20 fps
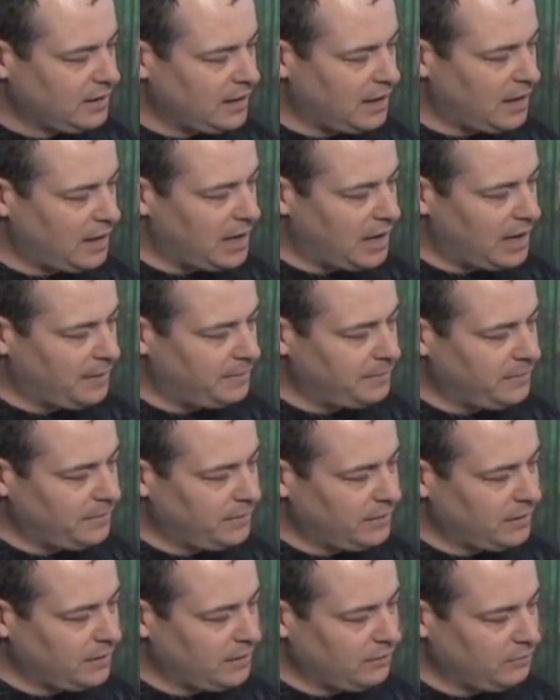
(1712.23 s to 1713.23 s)
um,
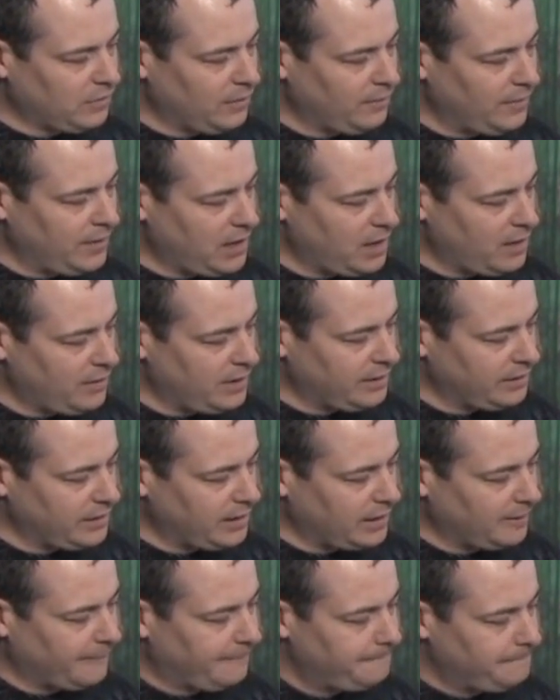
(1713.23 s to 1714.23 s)
when we go in there.